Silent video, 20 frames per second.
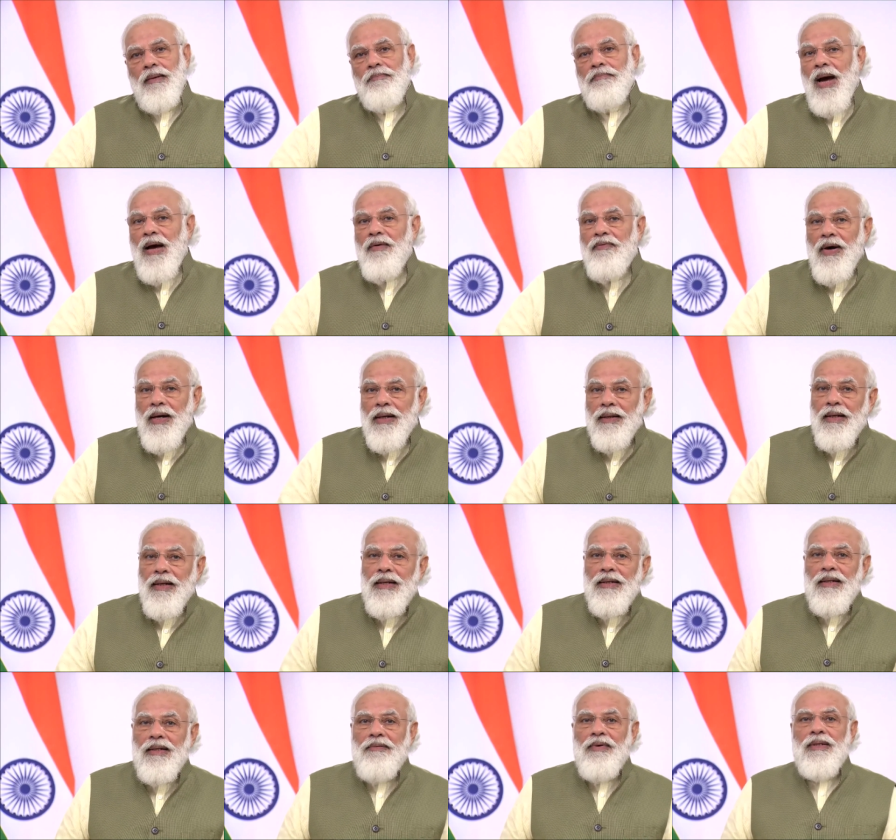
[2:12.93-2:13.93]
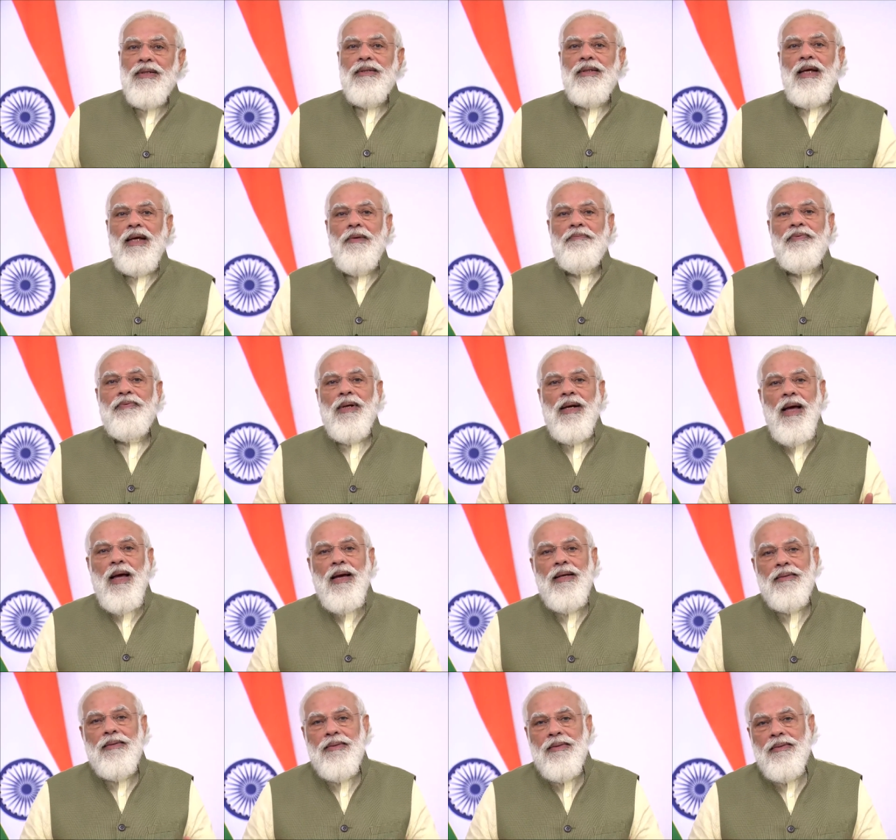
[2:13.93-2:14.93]
By working towards
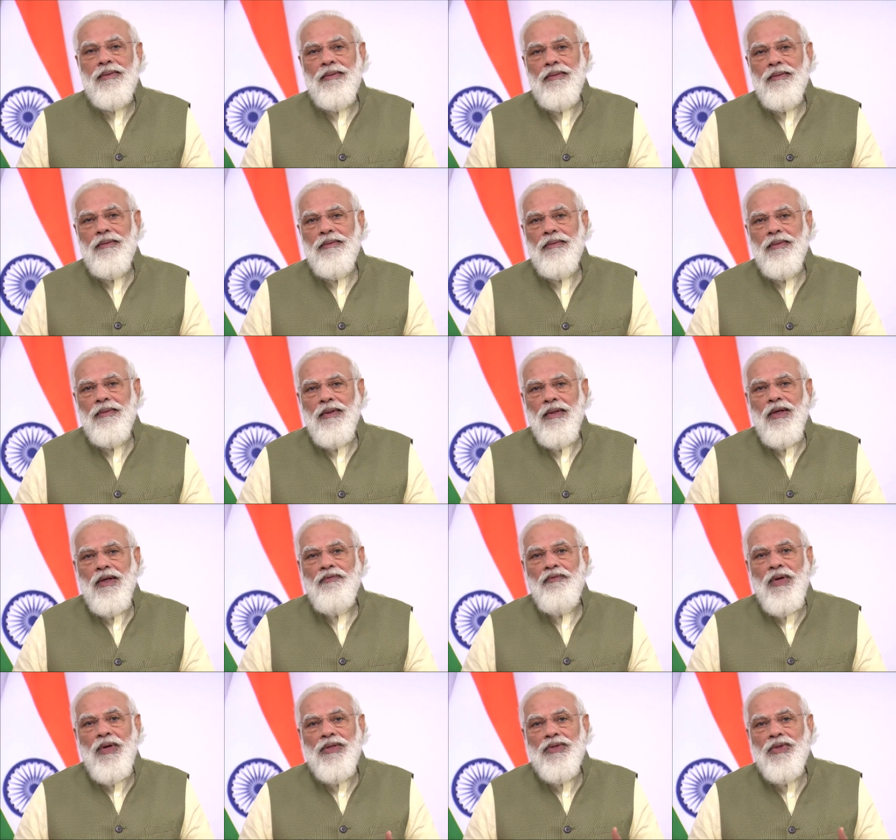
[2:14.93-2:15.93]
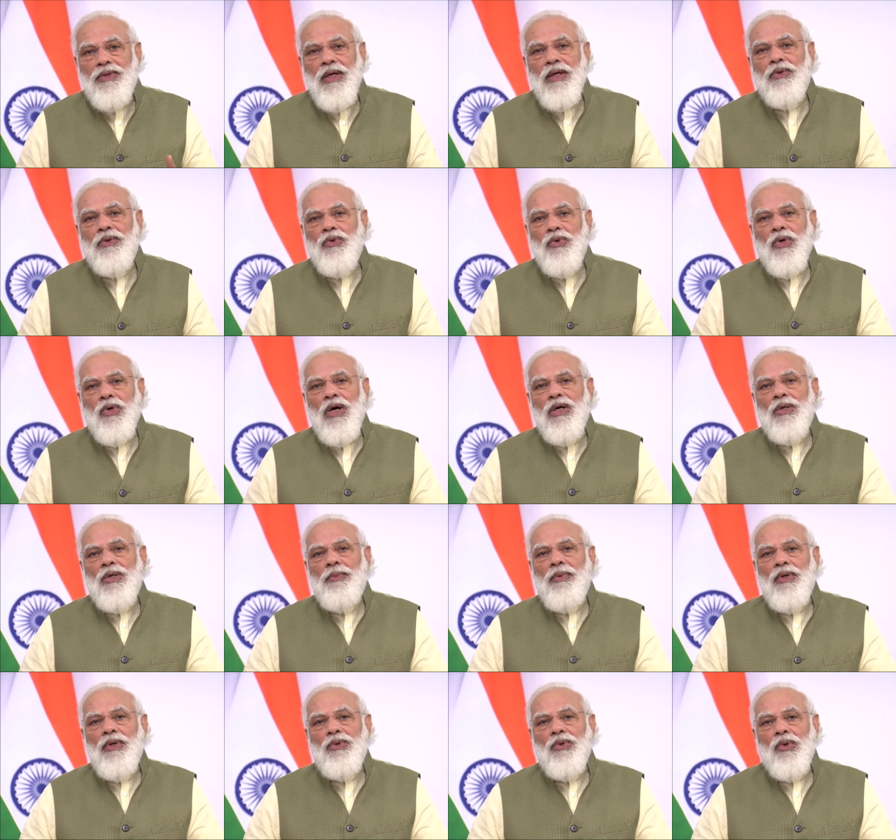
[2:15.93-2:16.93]
self-reliance, we seek to
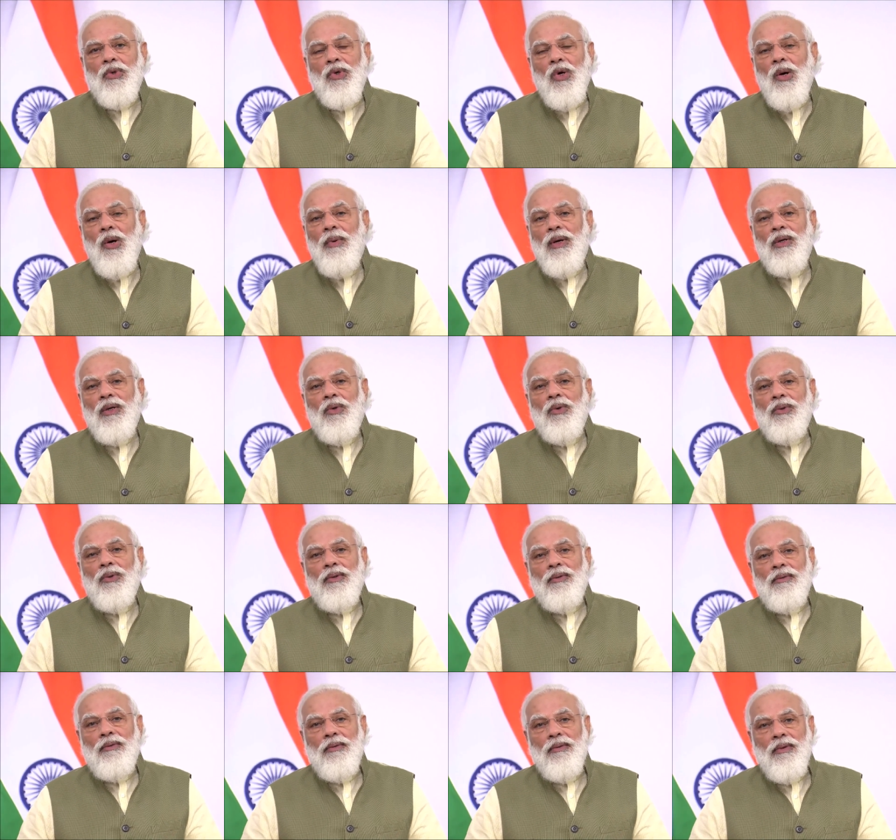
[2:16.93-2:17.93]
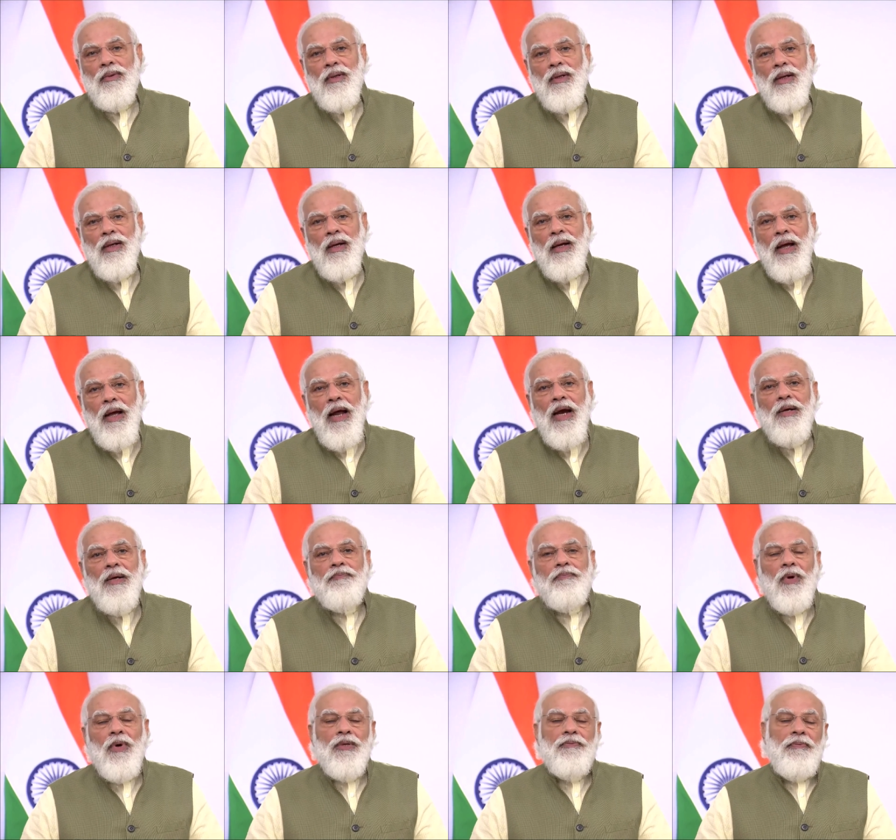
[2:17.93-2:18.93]
contribute to global good
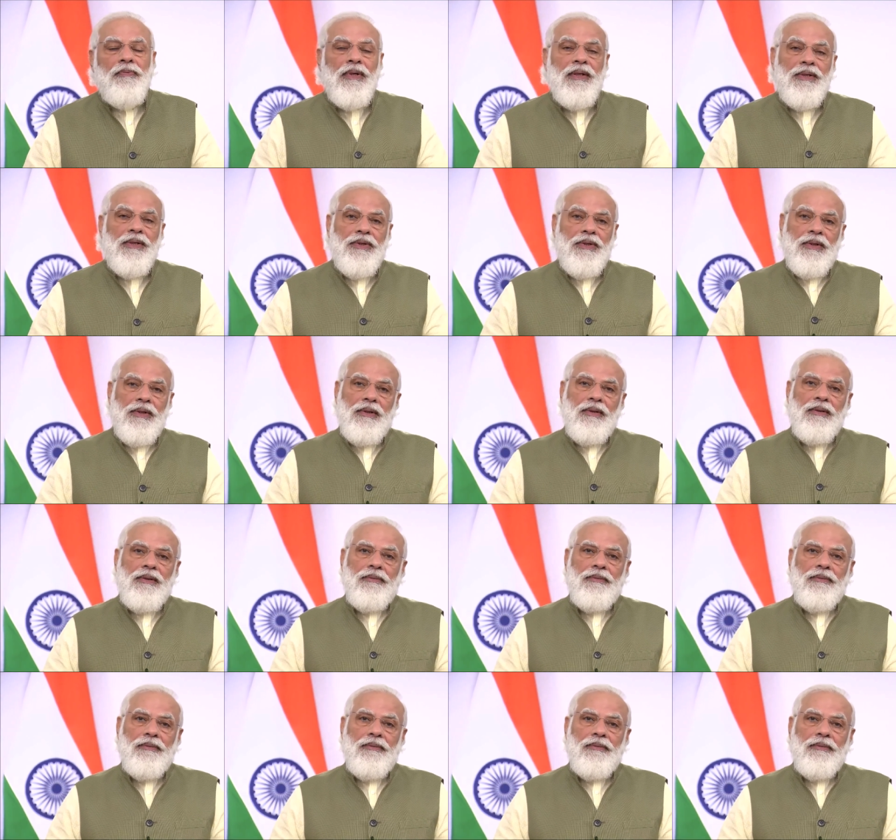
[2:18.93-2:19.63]
and prosperity.